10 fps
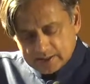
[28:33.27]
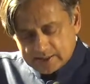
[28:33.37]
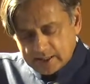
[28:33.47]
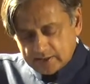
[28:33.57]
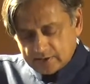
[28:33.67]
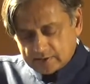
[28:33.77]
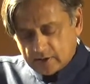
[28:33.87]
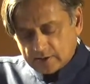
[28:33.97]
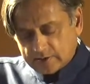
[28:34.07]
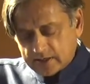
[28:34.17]
seeing the
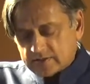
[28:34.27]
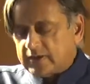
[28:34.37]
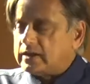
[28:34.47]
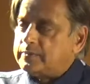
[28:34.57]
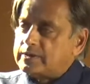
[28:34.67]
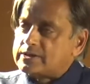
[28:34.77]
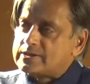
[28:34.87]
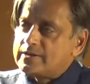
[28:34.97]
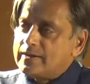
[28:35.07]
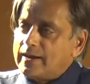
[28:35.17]
congeries of
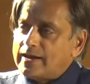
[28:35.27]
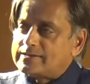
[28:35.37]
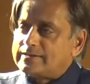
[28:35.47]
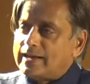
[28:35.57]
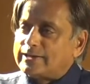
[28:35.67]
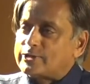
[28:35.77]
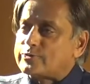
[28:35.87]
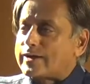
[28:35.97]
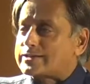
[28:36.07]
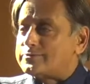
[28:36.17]
elements as an
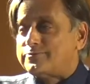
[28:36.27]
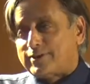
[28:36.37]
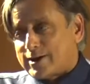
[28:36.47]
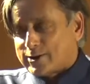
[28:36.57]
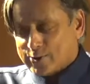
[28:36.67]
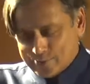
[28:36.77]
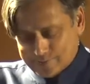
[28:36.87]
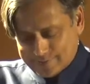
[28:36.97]
unattractive farrago.